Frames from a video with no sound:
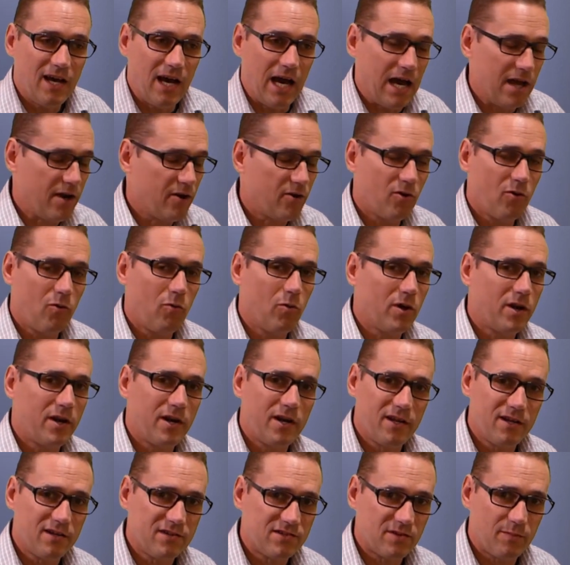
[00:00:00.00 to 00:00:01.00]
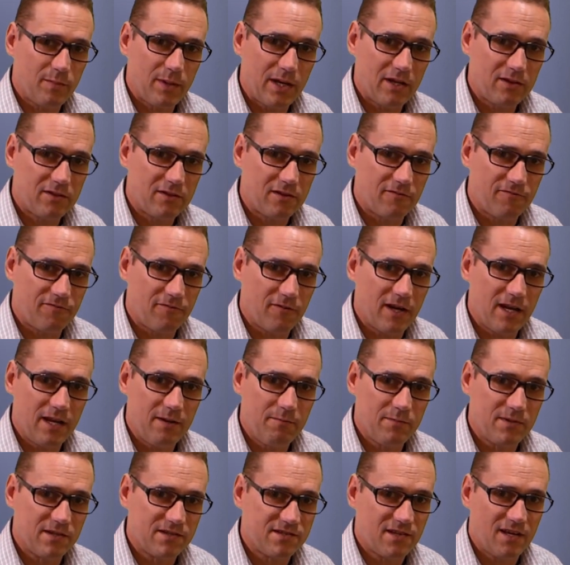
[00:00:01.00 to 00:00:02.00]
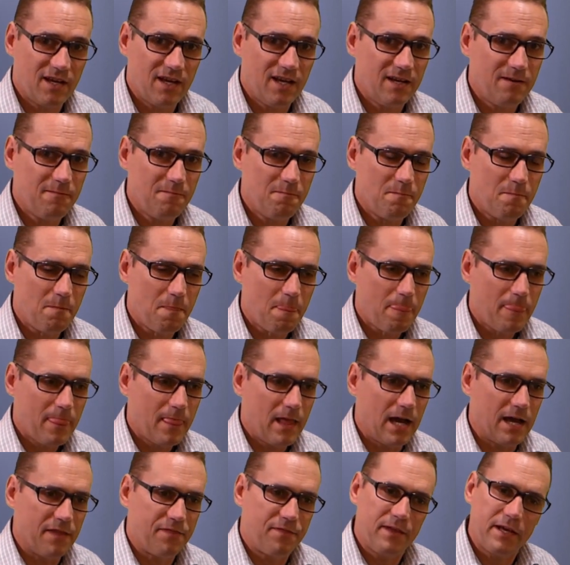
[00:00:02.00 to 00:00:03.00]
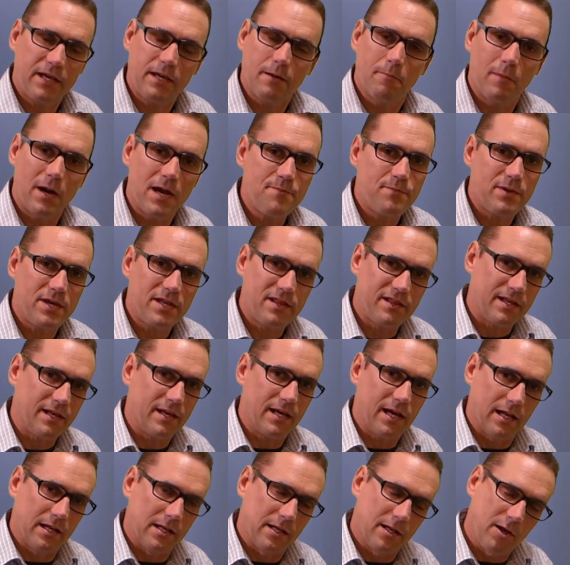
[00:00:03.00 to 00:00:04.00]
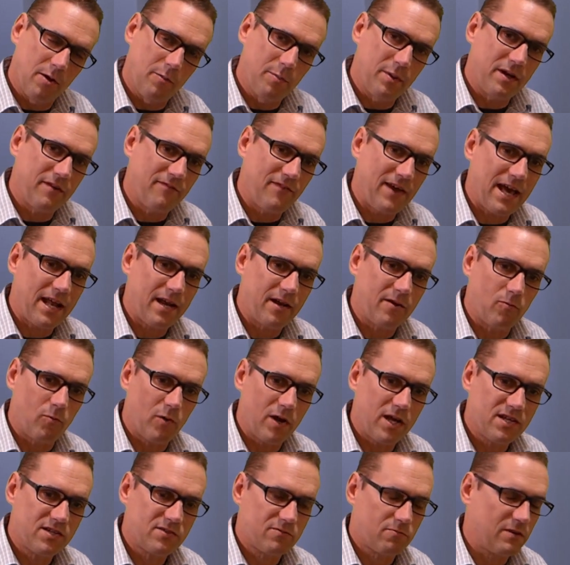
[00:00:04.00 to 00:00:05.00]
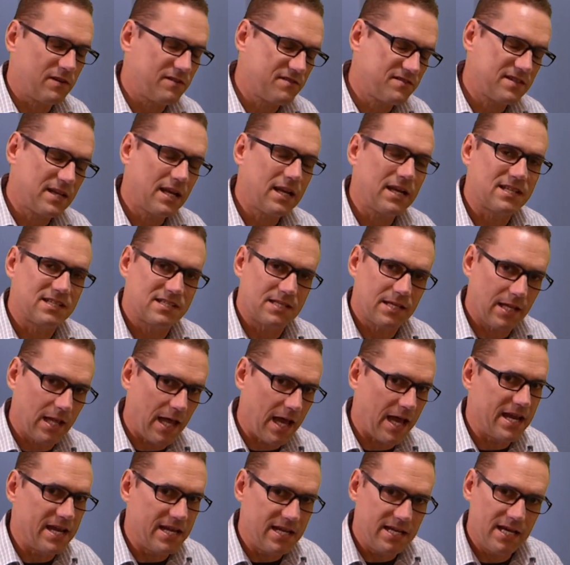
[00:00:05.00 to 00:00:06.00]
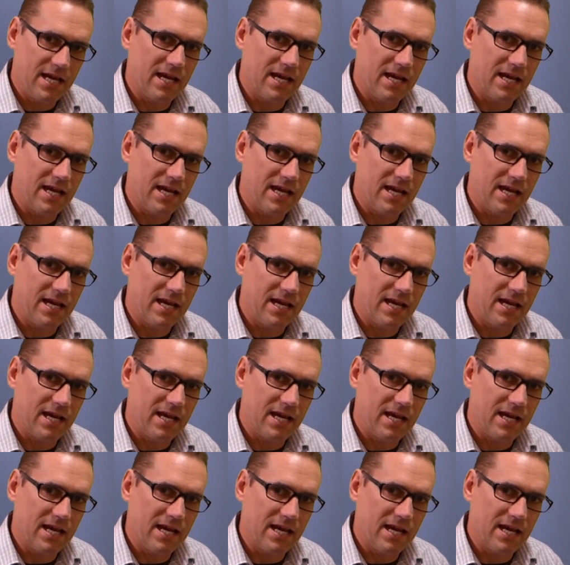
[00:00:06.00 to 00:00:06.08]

I don't know what it is about the frame design. I think it might be a little bit of added weights. We said it's light.